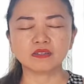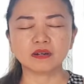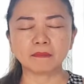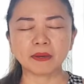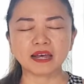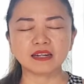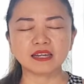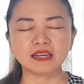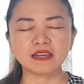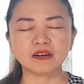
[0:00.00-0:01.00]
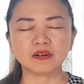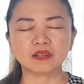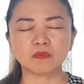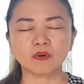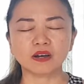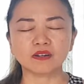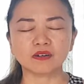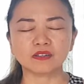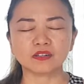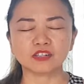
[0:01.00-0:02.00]
your belly or the one
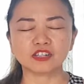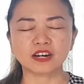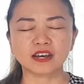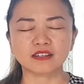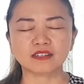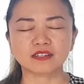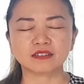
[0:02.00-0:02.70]
on your chest.